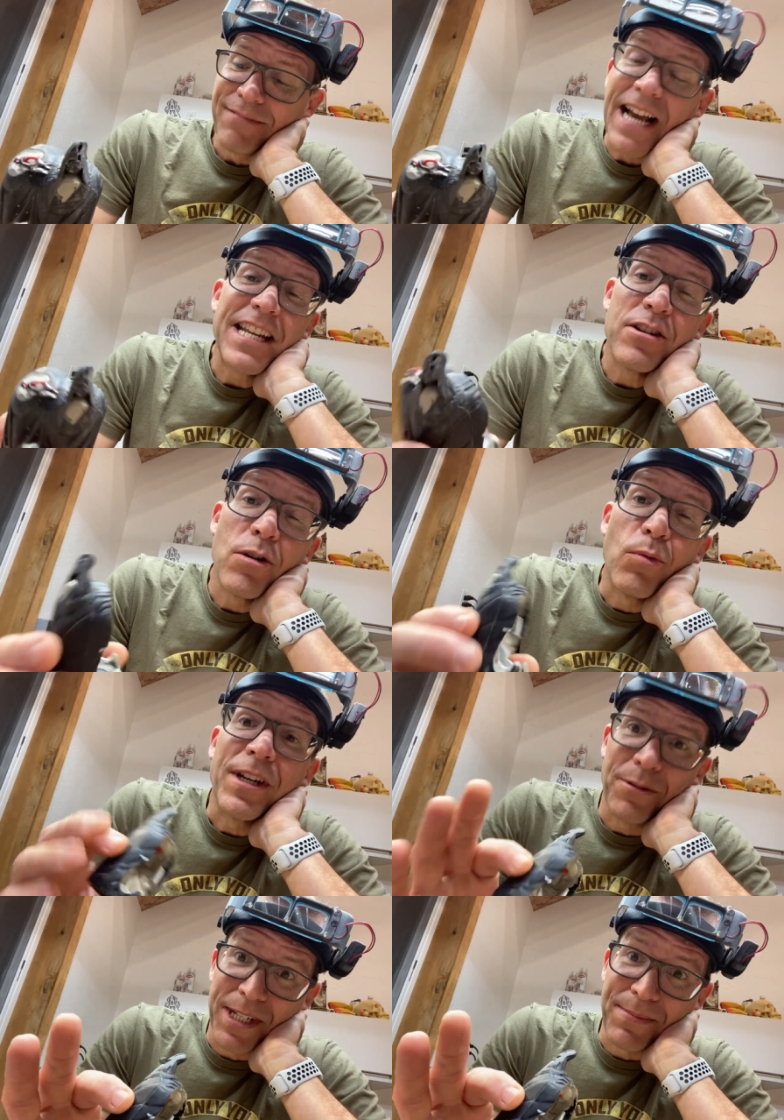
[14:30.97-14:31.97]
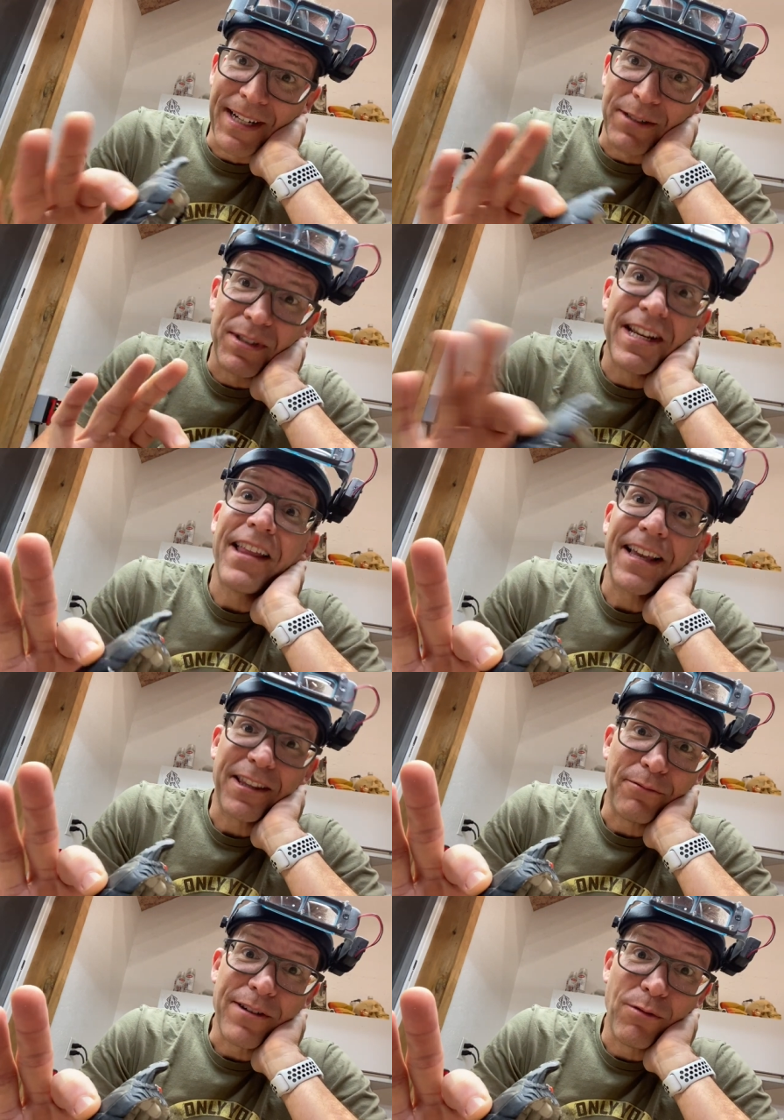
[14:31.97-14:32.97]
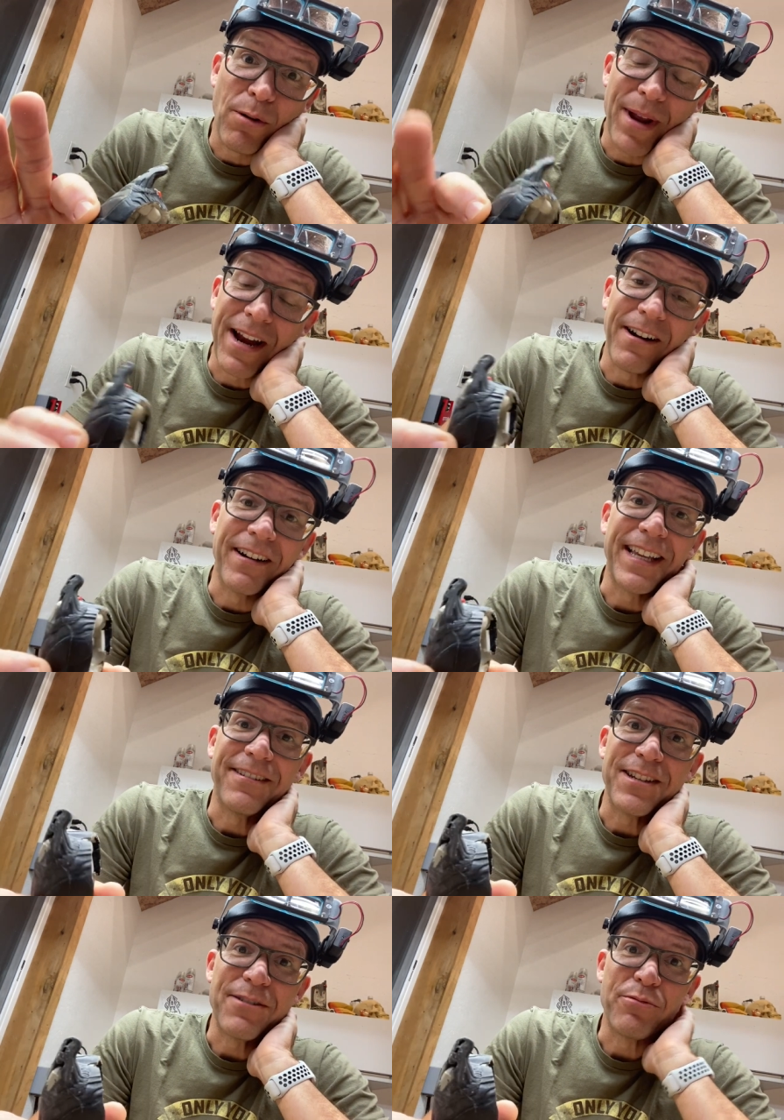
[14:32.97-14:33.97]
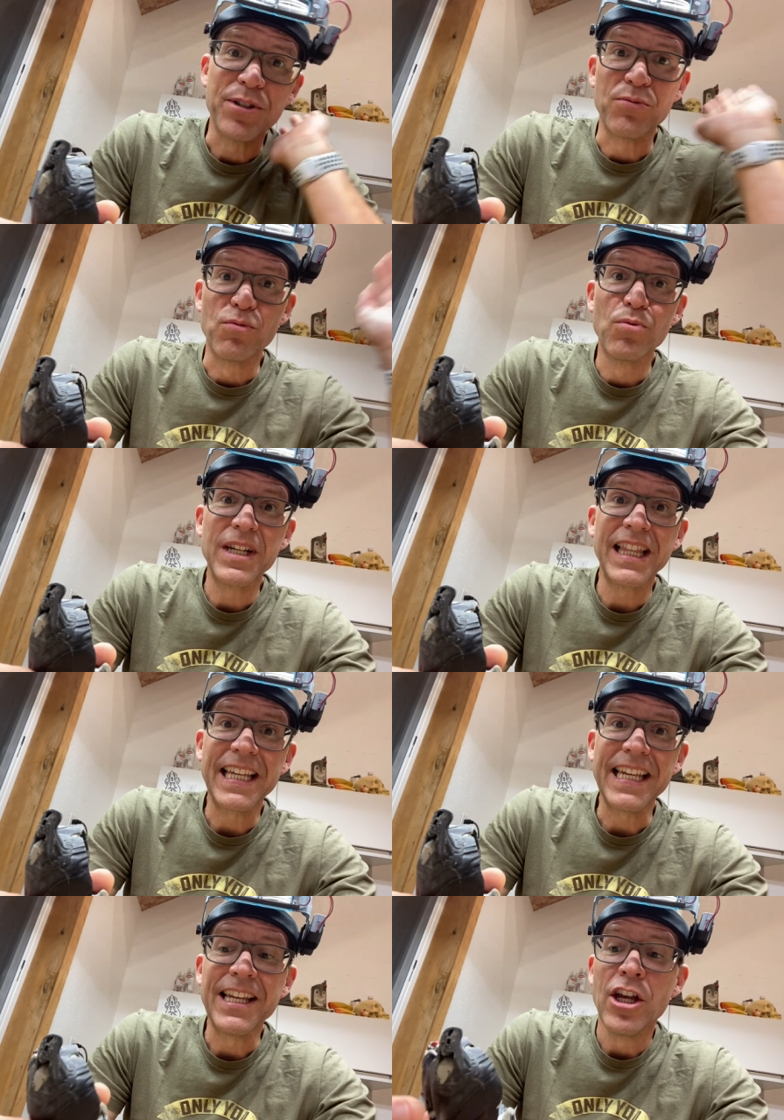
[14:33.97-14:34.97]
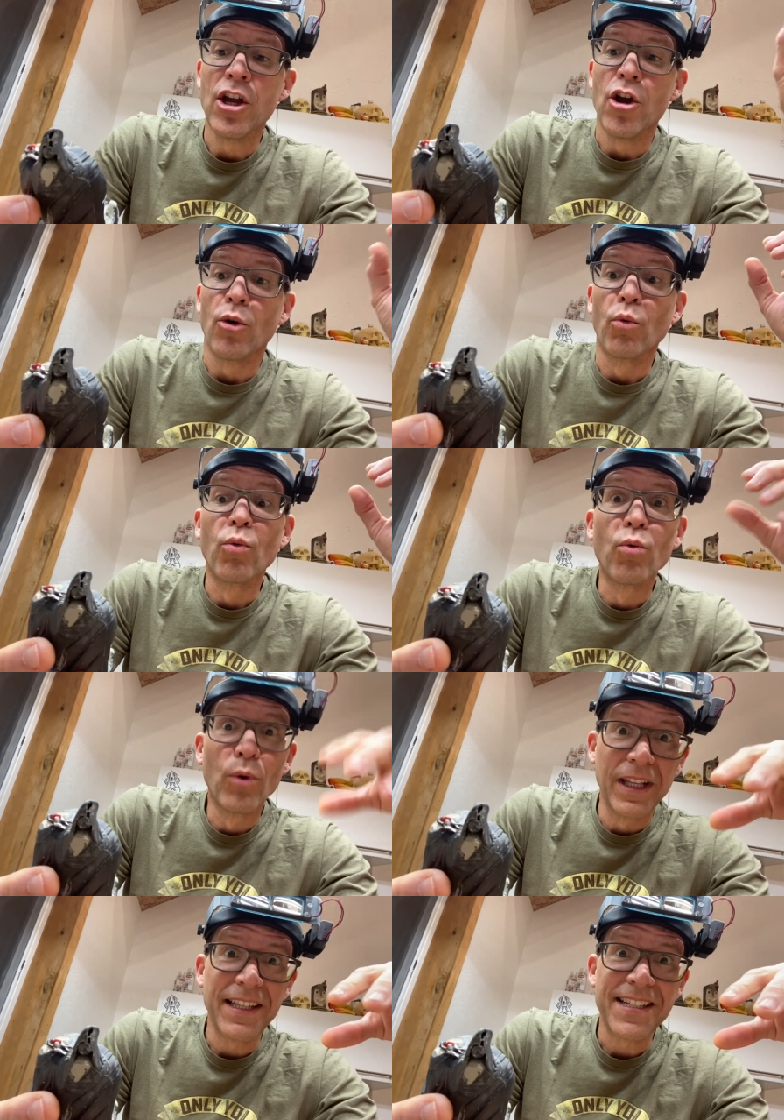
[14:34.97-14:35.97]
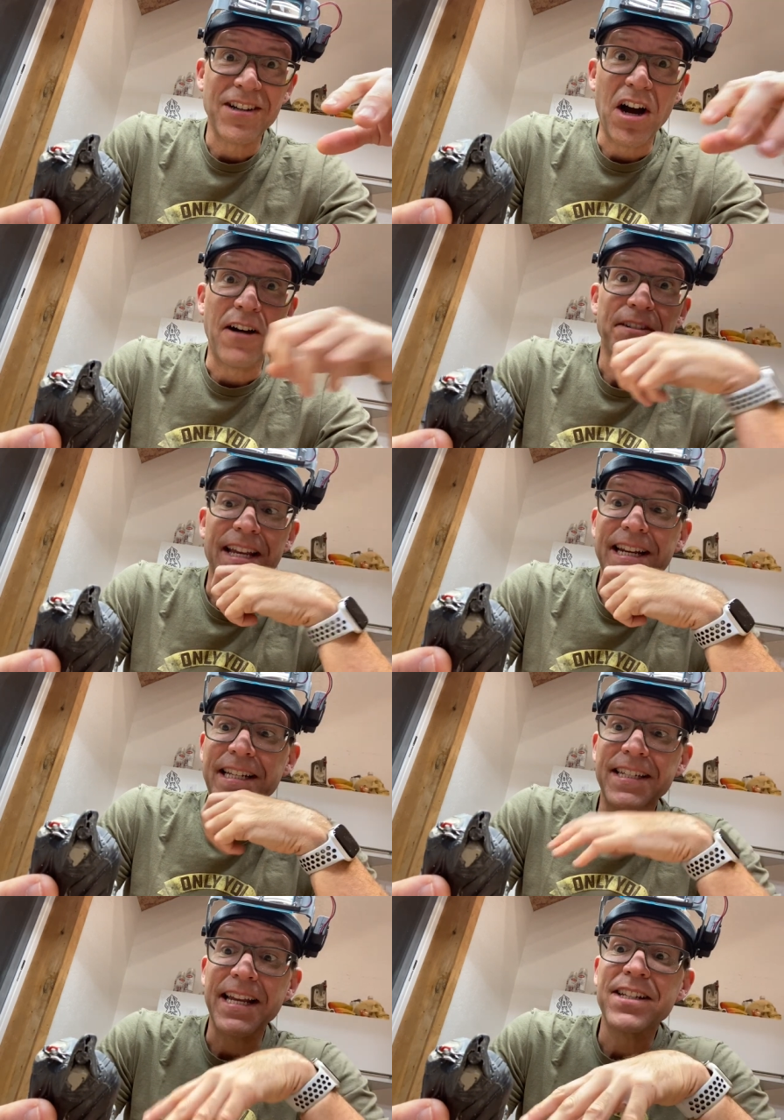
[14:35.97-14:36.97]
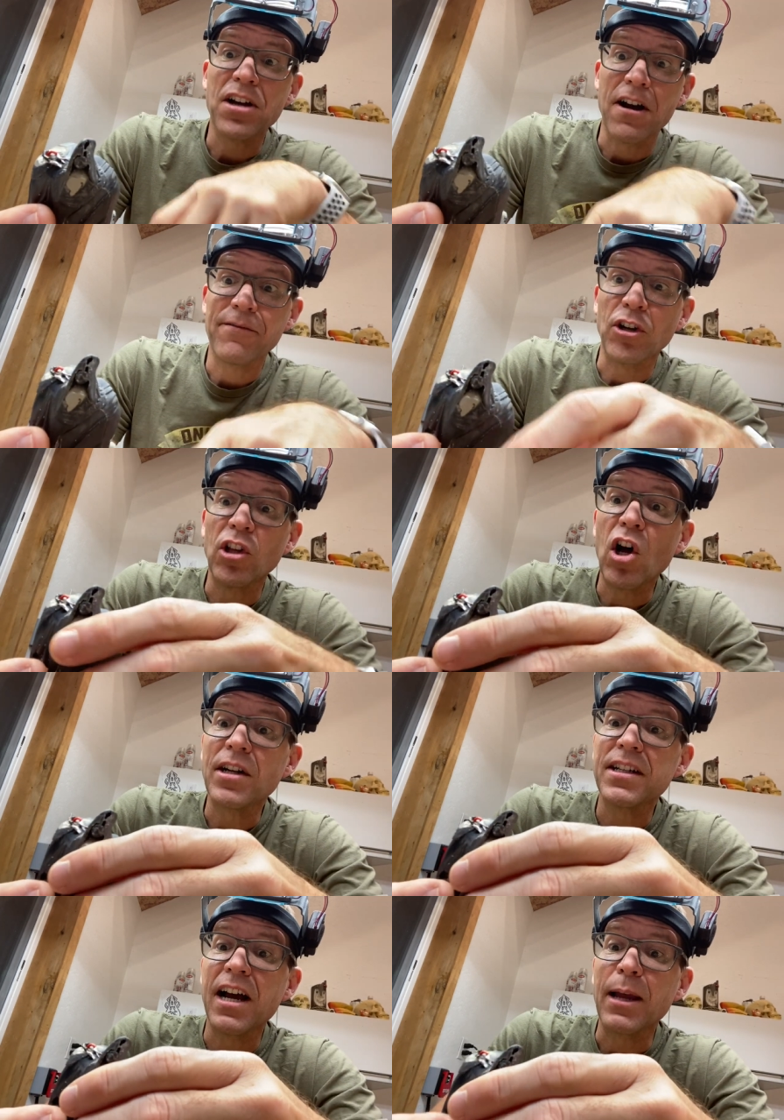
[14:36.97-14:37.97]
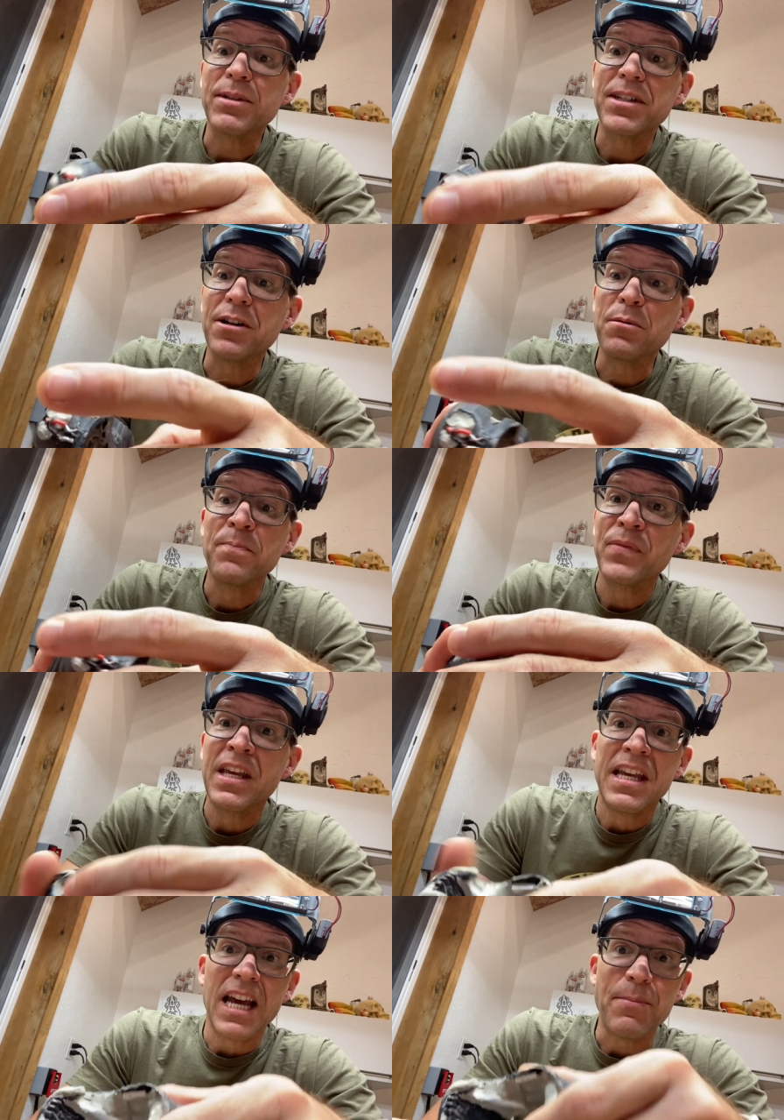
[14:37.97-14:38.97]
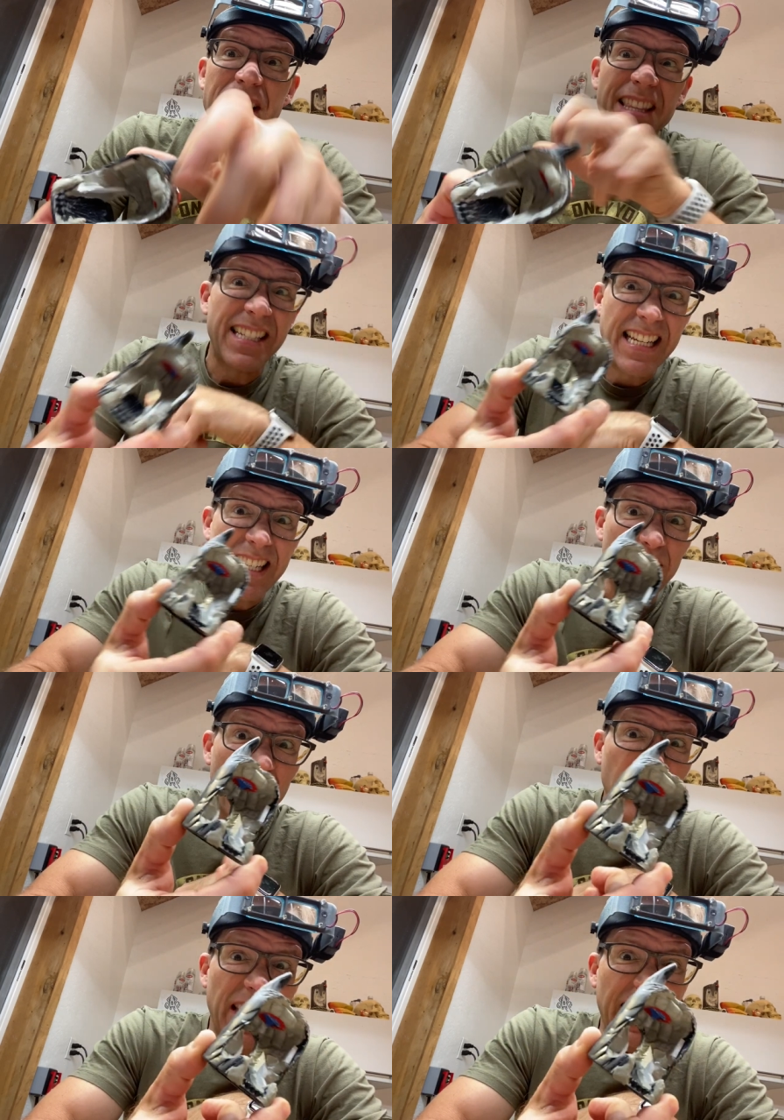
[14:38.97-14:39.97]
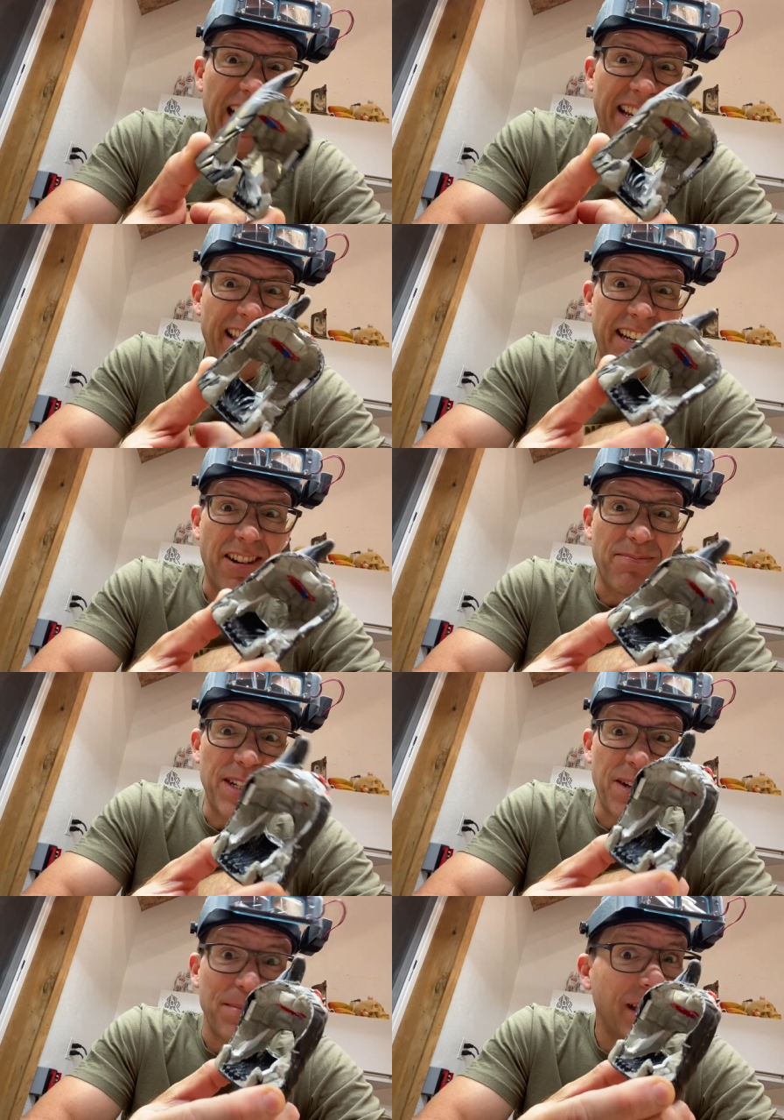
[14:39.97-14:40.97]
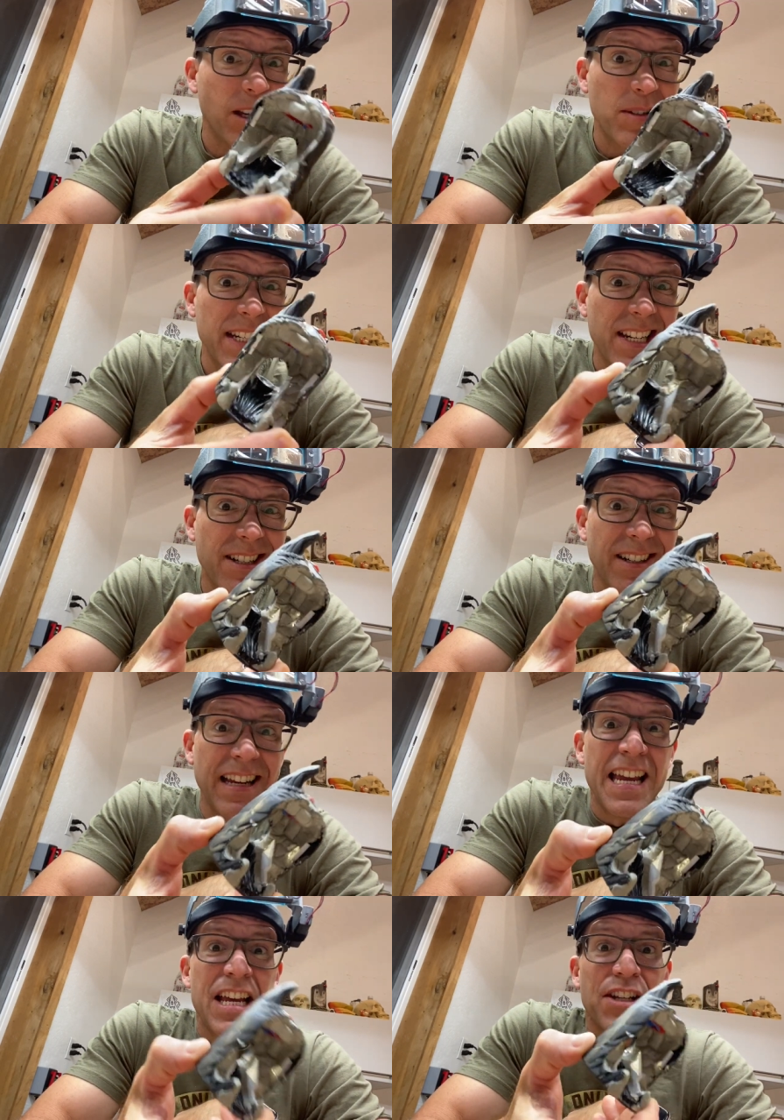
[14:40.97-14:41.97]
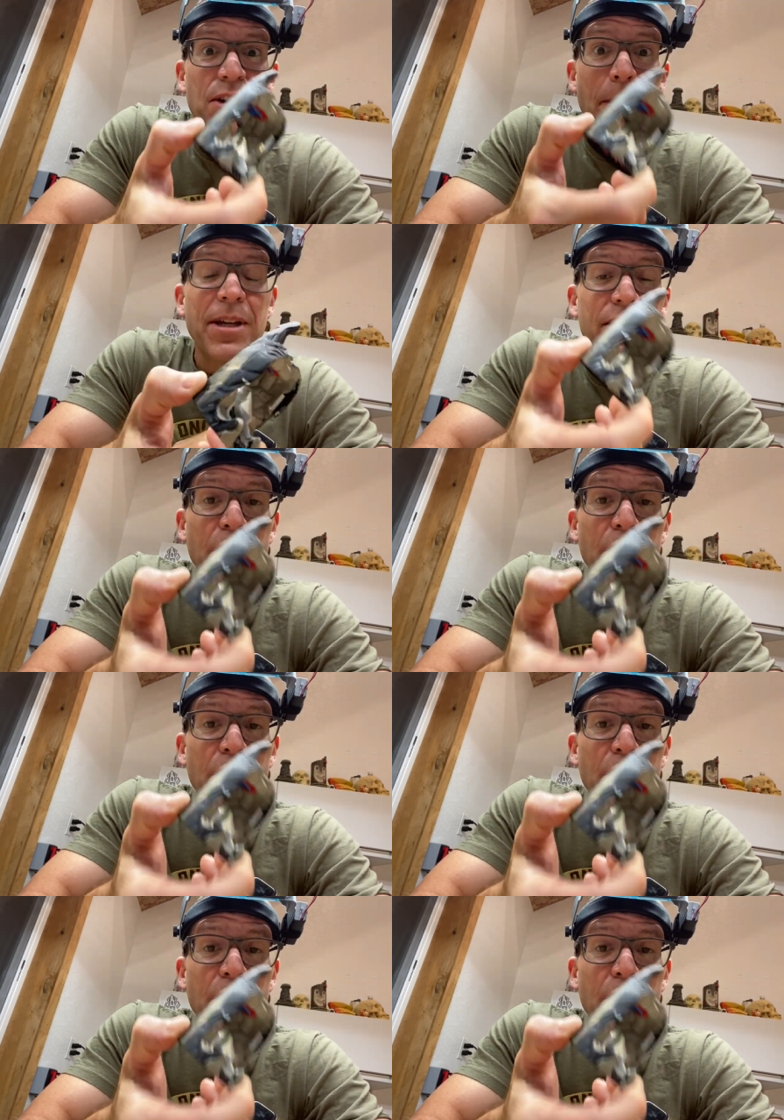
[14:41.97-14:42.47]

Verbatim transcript: didn't know what to expect. It was not like the Freeform Air. It was really, really soft, and it stayed soft for a long time. So, I mean, this ended up looking kind of like a bunch of pillows in here. So I'm gonna go